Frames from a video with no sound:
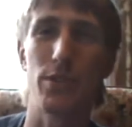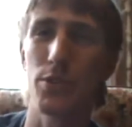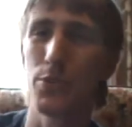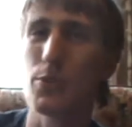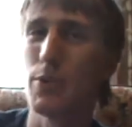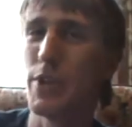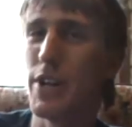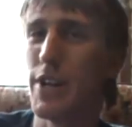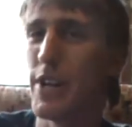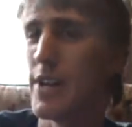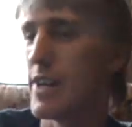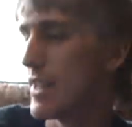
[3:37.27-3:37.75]

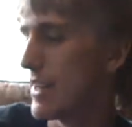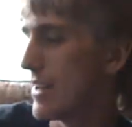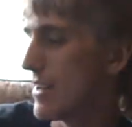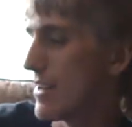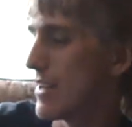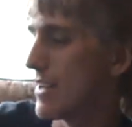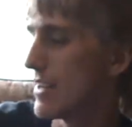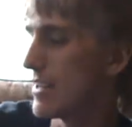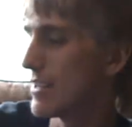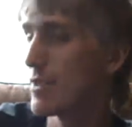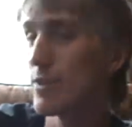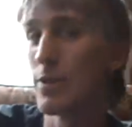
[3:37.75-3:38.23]

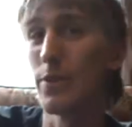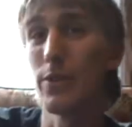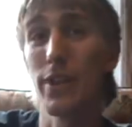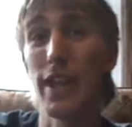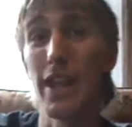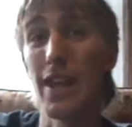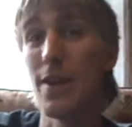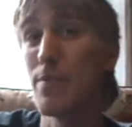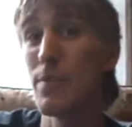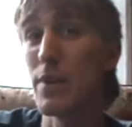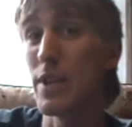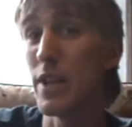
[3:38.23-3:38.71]
$3.99, so I
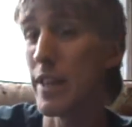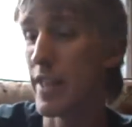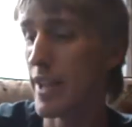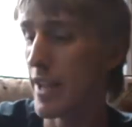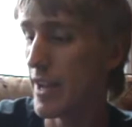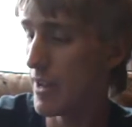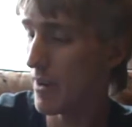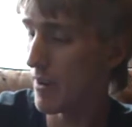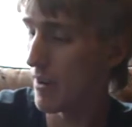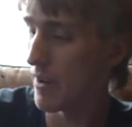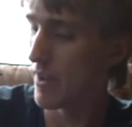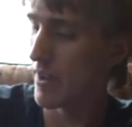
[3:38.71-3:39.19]
can't beat
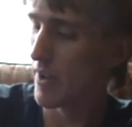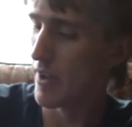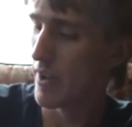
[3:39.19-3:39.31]
that.